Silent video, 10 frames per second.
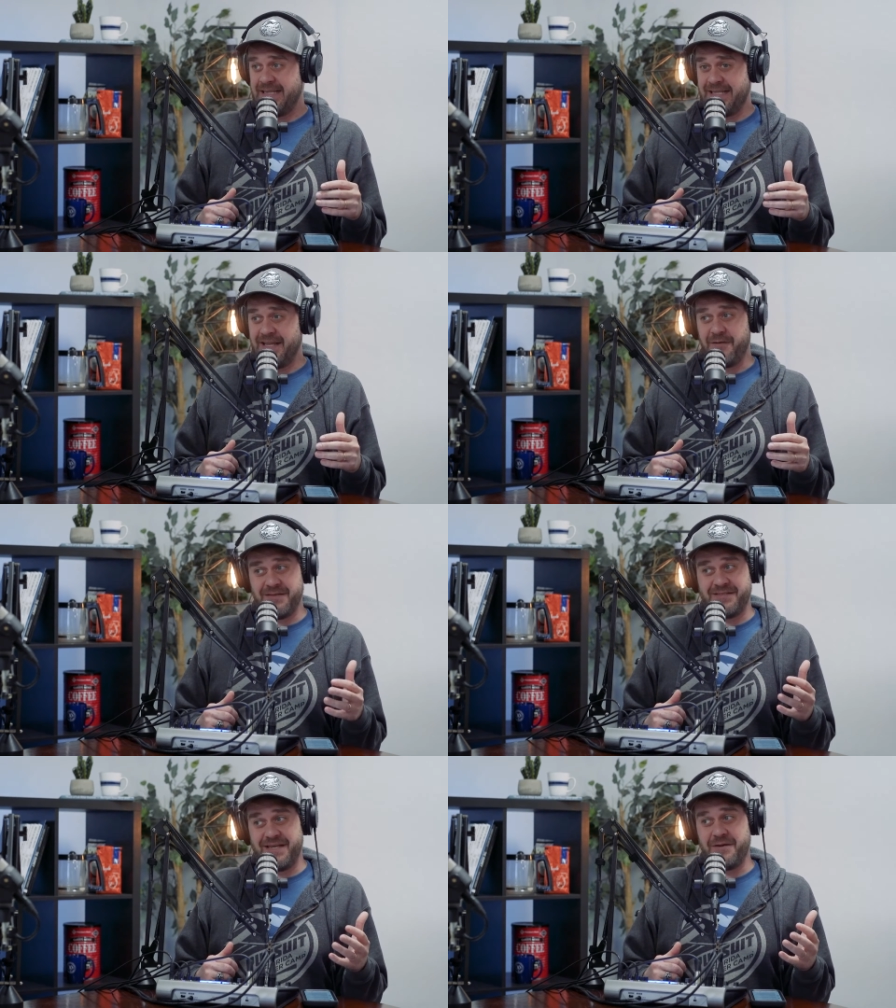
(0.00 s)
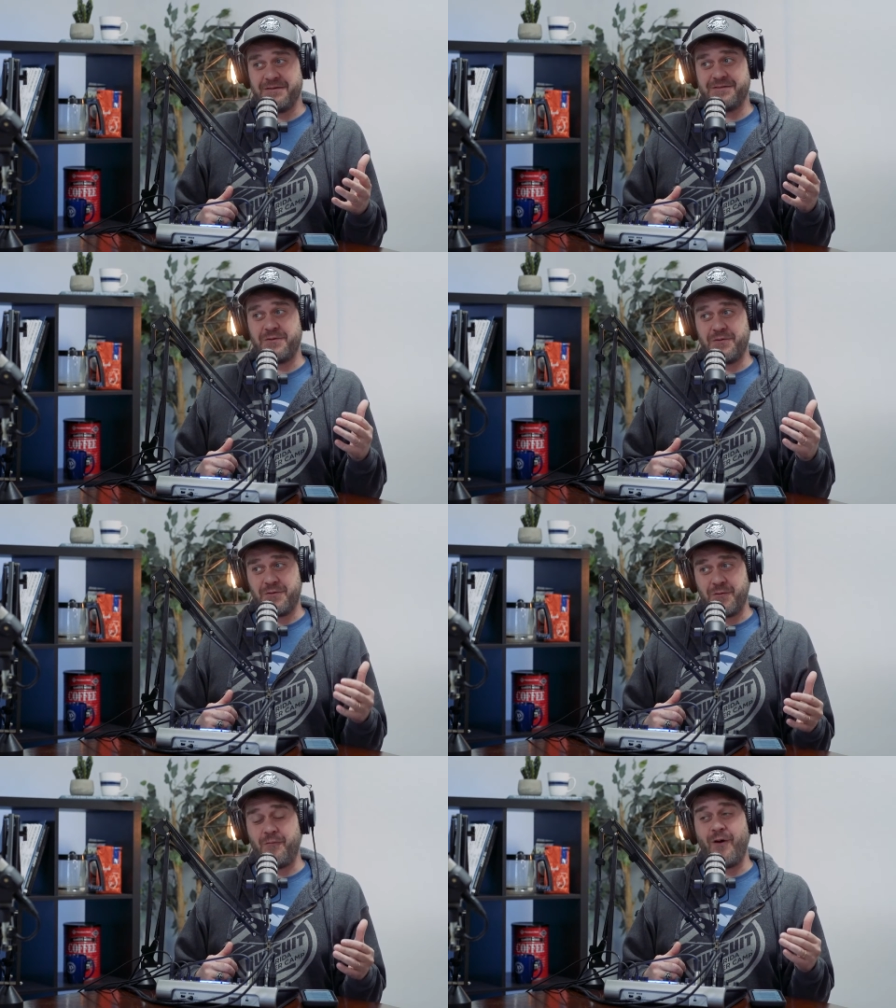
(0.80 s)
it was it was it was a
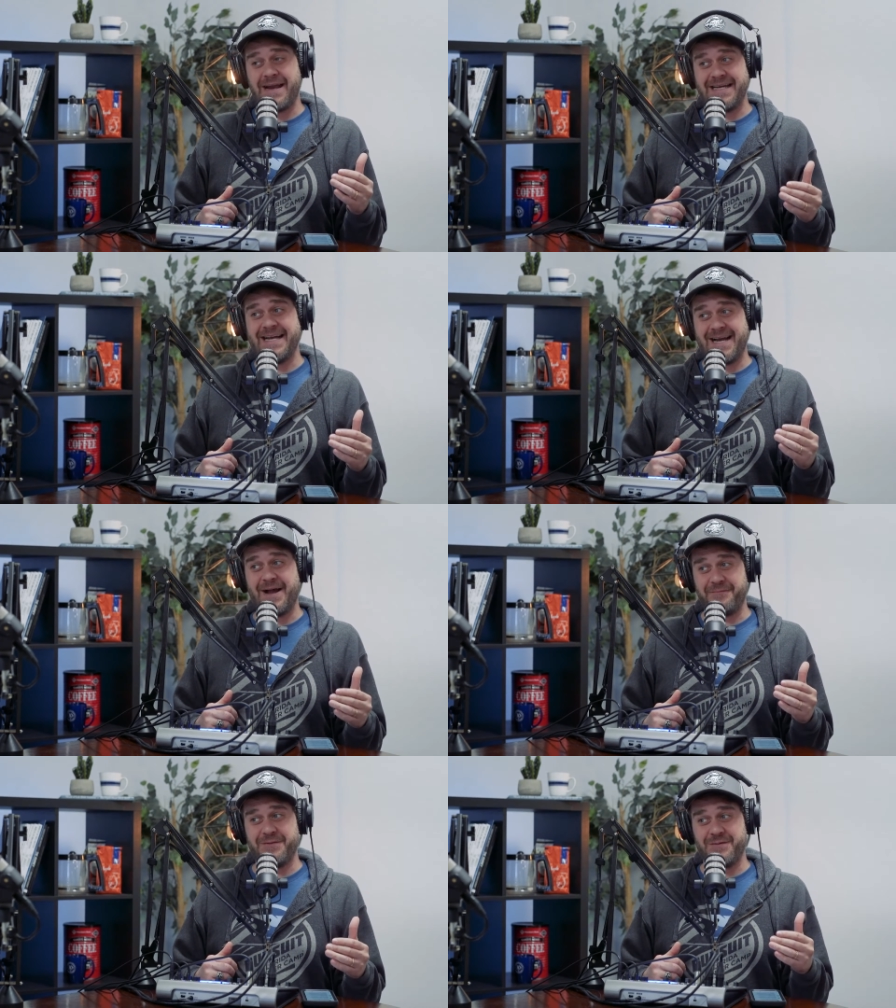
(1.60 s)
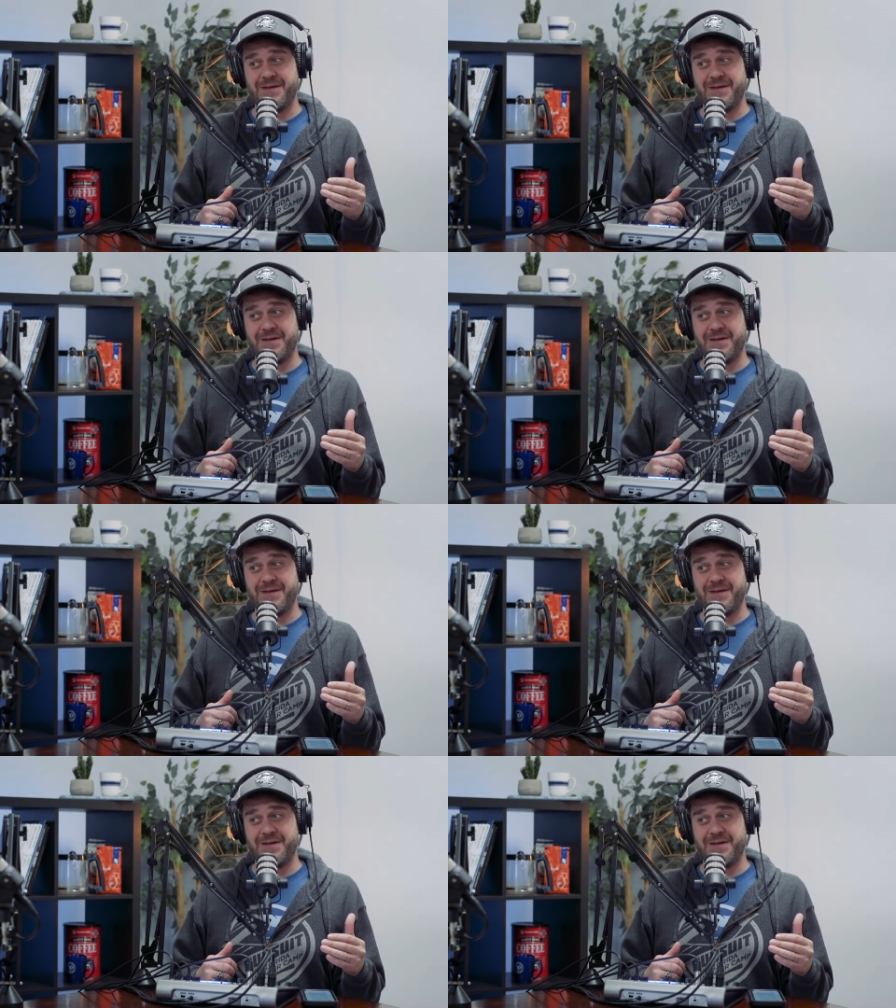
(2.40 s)
long time. quite a I few years